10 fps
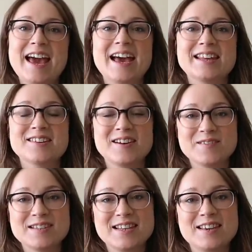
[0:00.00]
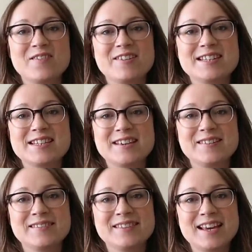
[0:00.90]
and I will see you very
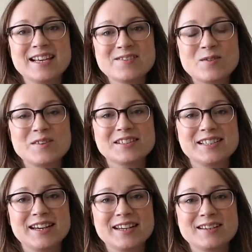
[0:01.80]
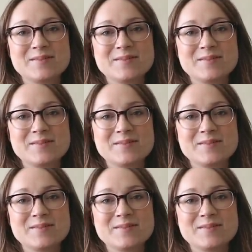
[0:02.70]
soon. Thanks for watching.